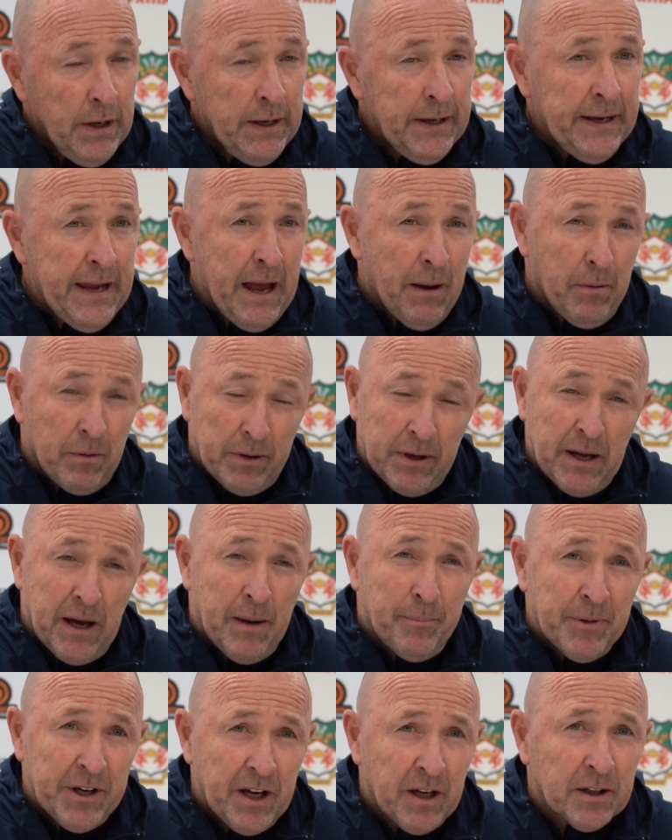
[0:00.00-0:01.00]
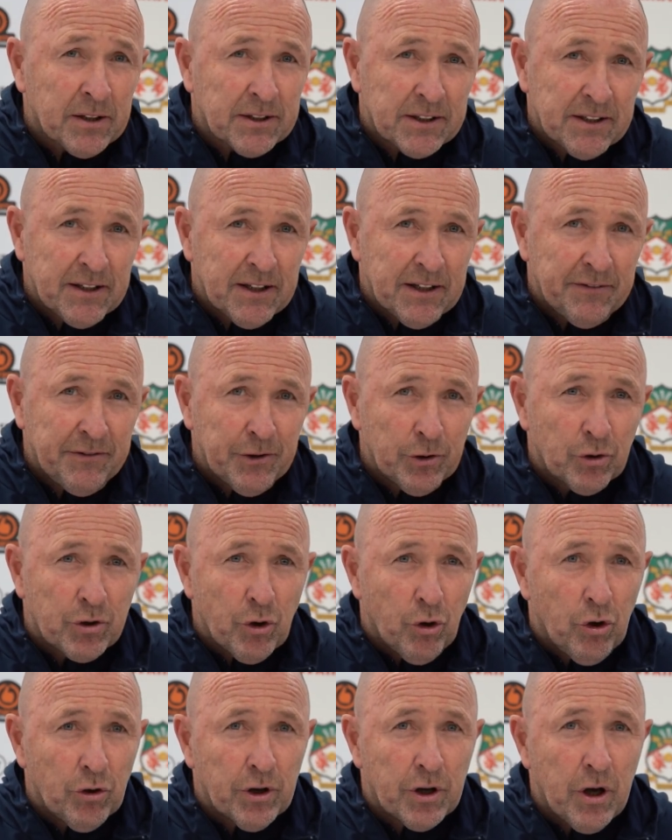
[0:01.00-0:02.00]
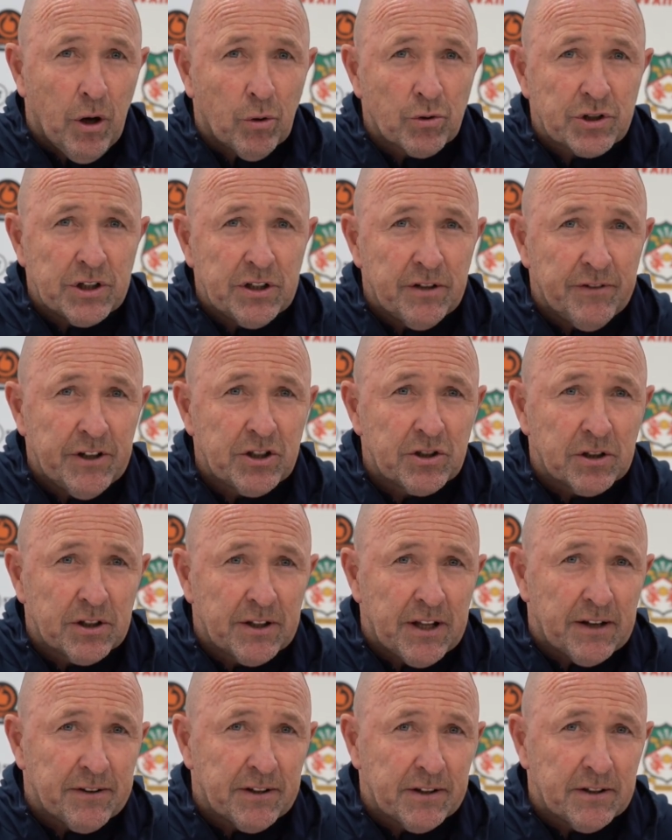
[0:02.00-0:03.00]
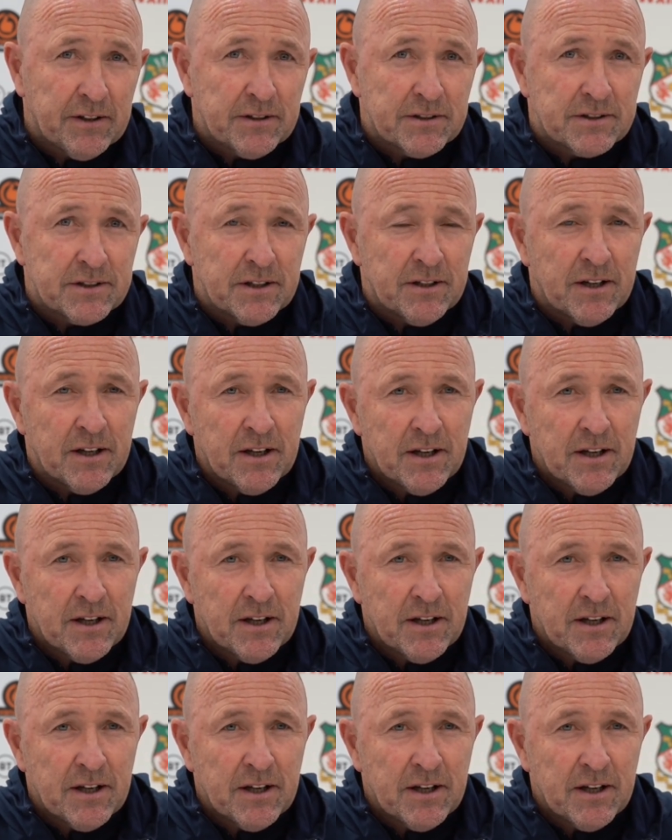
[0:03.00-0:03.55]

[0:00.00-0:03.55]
Yeah. I mean, if you look at all the goals individually, I think that's